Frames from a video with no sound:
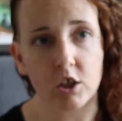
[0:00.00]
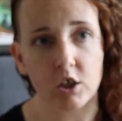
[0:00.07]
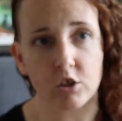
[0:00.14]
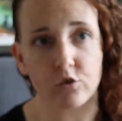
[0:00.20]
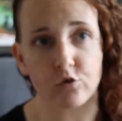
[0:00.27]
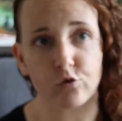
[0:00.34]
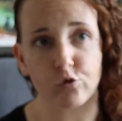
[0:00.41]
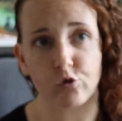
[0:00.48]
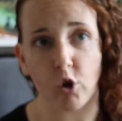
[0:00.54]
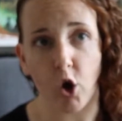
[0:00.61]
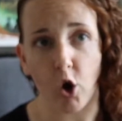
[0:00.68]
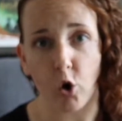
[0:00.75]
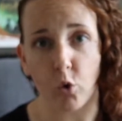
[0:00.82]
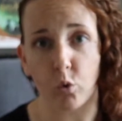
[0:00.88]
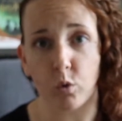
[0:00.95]

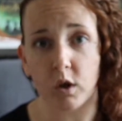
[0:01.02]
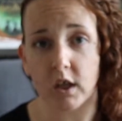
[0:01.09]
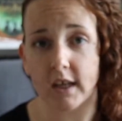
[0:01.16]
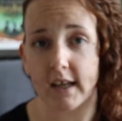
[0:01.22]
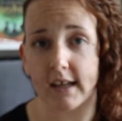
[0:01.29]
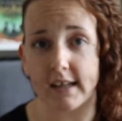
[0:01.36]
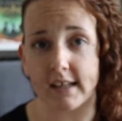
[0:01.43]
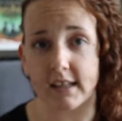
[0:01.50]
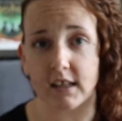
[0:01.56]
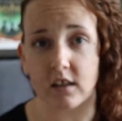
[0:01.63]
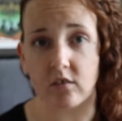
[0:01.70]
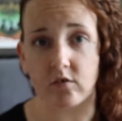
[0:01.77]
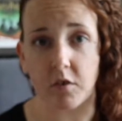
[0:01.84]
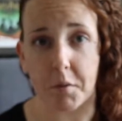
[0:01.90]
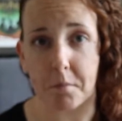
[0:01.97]
So it
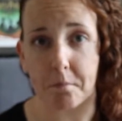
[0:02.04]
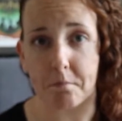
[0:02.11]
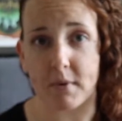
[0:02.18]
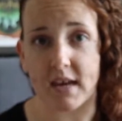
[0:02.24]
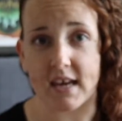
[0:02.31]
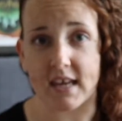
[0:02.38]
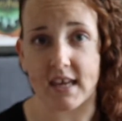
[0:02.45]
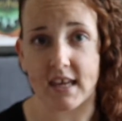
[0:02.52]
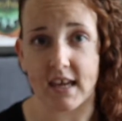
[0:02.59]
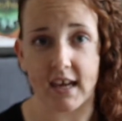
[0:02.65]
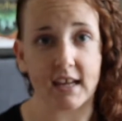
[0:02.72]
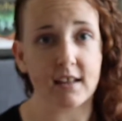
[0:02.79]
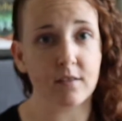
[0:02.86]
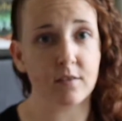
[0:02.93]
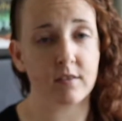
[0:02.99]
is
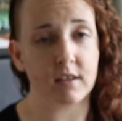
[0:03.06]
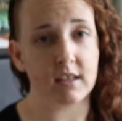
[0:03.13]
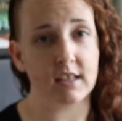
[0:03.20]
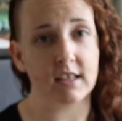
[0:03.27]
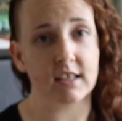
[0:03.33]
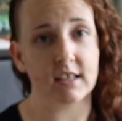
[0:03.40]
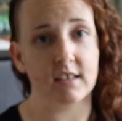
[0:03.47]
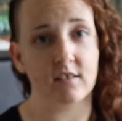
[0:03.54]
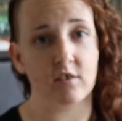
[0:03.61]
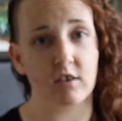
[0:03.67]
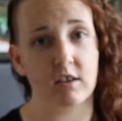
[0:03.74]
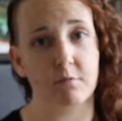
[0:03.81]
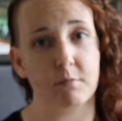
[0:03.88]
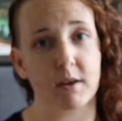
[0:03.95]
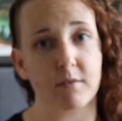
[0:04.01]
May 8th. And
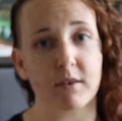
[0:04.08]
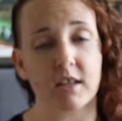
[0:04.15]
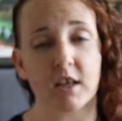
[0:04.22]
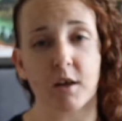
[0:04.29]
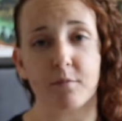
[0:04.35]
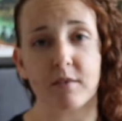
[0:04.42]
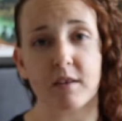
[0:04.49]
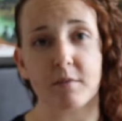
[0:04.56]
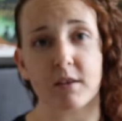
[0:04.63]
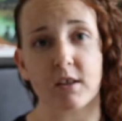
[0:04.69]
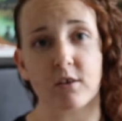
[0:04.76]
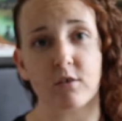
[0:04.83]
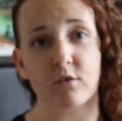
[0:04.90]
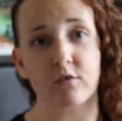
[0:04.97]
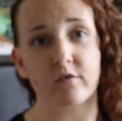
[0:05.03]
in my reading update
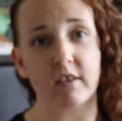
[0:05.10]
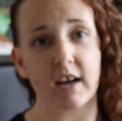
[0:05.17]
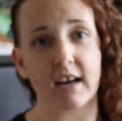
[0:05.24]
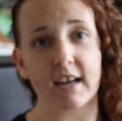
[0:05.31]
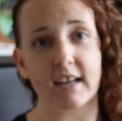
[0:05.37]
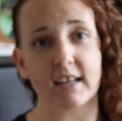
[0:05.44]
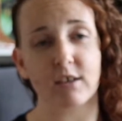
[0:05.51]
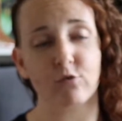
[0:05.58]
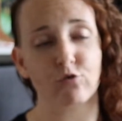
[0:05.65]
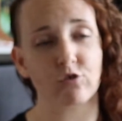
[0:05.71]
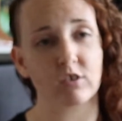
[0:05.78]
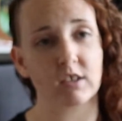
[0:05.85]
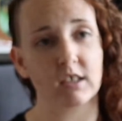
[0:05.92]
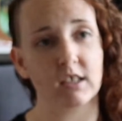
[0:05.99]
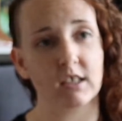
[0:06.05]
videos, I
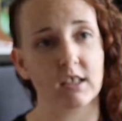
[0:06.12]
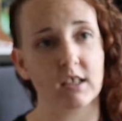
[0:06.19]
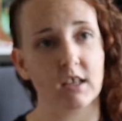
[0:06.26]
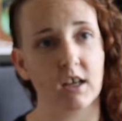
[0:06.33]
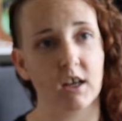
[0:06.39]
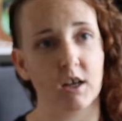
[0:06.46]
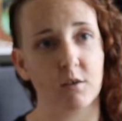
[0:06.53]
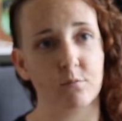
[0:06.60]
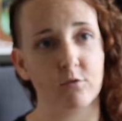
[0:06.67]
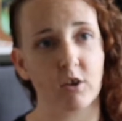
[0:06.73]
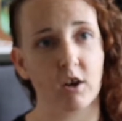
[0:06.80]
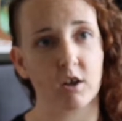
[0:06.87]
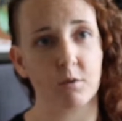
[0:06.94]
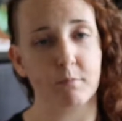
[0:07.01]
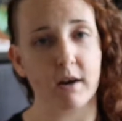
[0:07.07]
usually
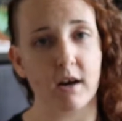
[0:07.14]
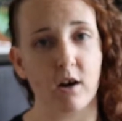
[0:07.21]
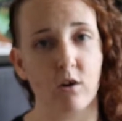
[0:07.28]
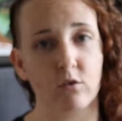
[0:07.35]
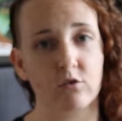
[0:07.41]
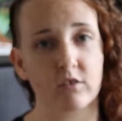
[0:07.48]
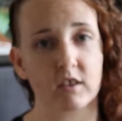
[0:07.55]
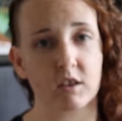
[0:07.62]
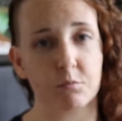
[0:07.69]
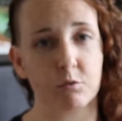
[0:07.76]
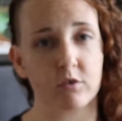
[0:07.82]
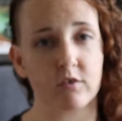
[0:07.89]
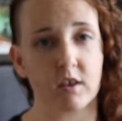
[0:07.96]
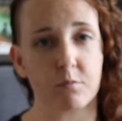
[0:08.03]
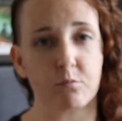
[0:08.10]
talk about like the
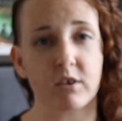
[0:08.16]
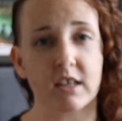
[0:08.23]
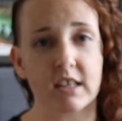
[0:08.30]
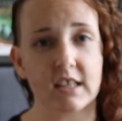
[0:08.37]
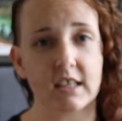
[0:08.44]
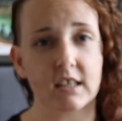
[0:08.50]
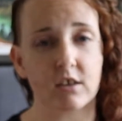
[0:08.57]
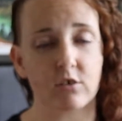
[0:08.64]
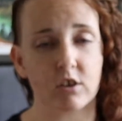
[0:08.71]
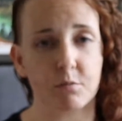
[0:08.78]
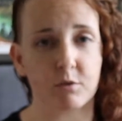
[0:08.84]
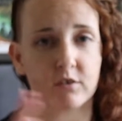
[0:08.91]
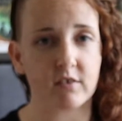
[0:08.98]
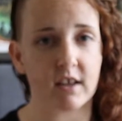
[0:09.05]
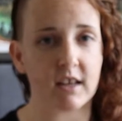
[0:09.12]
books I'm reading or the
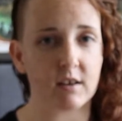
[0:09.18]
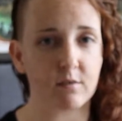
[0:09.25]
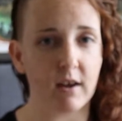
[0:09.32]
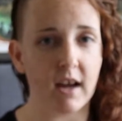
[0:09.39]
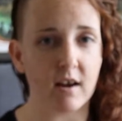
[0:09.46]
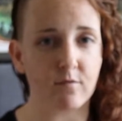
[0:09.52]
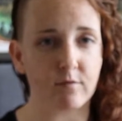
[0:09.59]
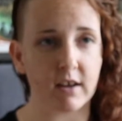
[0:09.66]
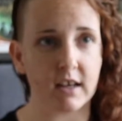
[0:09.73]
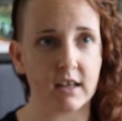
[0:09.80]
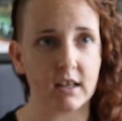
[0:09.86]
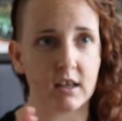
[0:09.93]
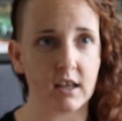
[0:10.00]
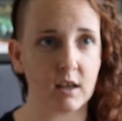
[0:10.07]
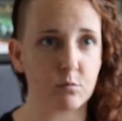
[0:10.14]
books I have
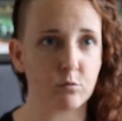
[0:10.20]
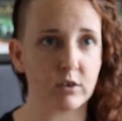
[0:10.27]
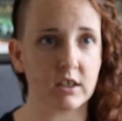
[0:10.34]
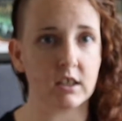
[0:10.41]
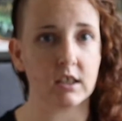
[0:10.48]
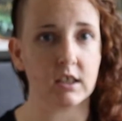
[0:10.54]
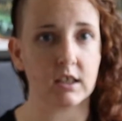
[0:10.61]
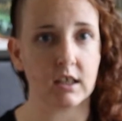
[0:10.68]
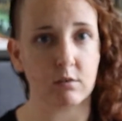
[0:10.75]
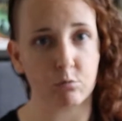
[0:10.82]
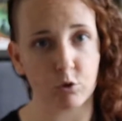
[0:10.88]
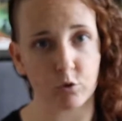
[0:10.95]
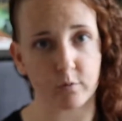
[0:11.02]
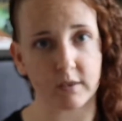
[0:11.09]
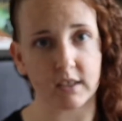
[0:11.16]
read, am reading, and
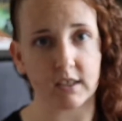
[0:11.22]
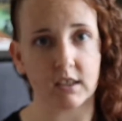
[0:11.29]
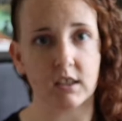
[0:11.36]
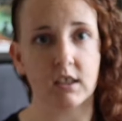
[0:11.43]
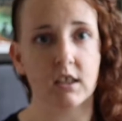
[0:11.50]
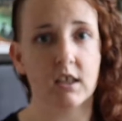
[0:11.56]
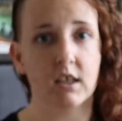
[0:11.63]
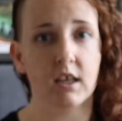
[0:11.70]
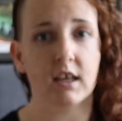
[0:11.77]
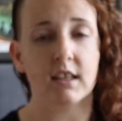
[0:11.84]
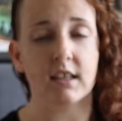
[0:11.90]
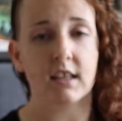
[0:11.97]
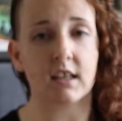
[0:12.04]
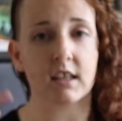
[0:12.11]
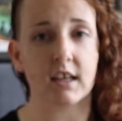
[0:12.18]
will read. And
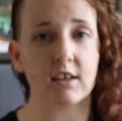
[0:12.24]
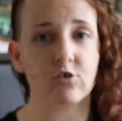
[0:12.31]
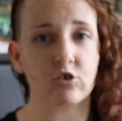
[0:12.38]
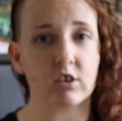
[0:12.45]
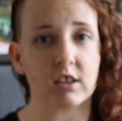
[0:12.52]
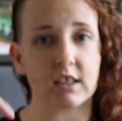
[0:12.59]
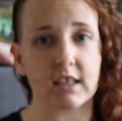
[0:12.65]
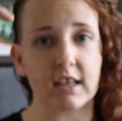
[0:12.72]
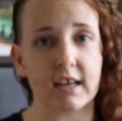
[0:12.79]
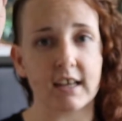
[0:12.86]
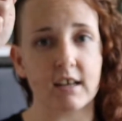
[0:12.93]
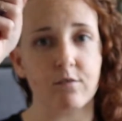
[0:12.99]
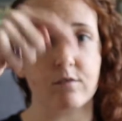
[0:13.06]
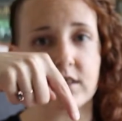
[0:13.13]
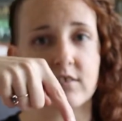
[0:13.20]
then occasionally I
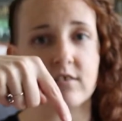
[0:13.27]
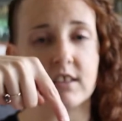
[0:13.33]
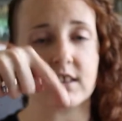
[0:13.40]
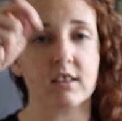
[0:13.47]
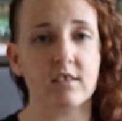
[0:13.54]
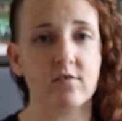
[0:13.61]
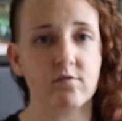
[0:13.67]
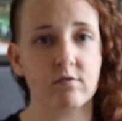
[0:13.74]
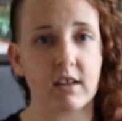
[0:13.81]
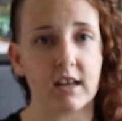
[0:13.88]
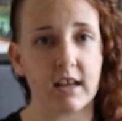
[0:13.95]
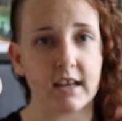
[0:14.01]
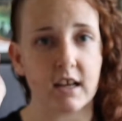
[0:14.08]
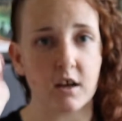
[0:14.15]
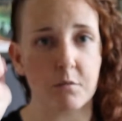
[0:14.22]
have things like this that
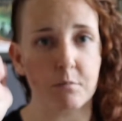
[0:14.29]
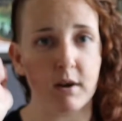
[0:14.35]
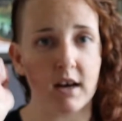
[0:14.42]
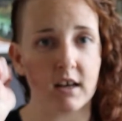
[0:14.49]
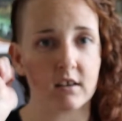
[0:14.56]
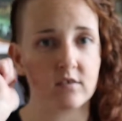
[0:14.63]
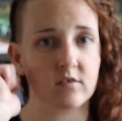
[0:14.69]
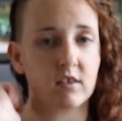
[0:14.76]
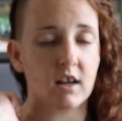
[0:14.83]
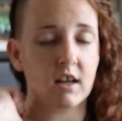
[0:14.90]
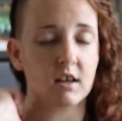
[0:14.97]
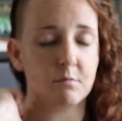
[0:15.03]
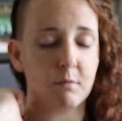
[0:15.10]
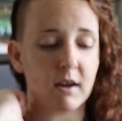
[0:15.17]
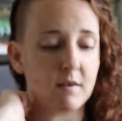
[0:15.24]
I unbox
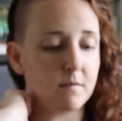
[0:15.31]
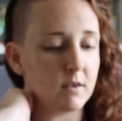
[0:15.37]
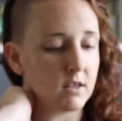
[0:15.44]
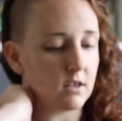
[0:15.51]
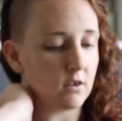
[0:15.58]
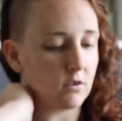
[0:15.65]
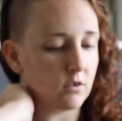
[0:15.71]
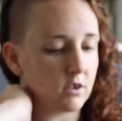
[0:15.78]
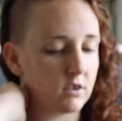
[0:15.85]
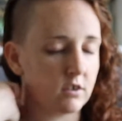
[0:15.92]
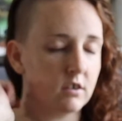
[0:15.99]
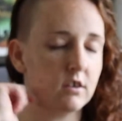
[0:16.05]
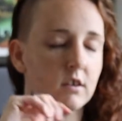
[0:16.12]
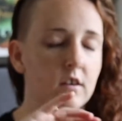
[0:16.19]
on my video or